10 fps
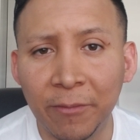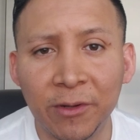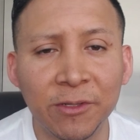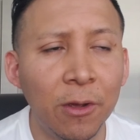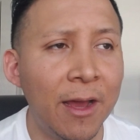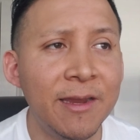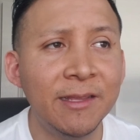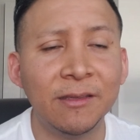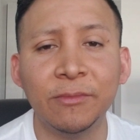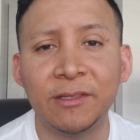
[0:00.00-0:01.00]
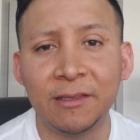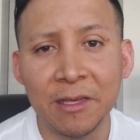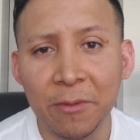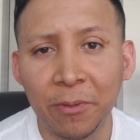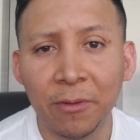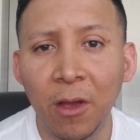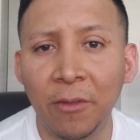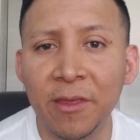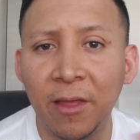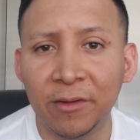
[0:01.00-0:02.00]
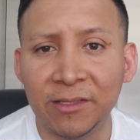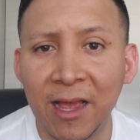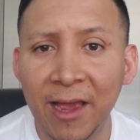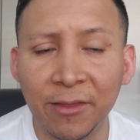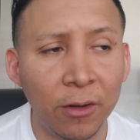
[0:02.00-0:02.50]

There's no, I need some sleep on the other side.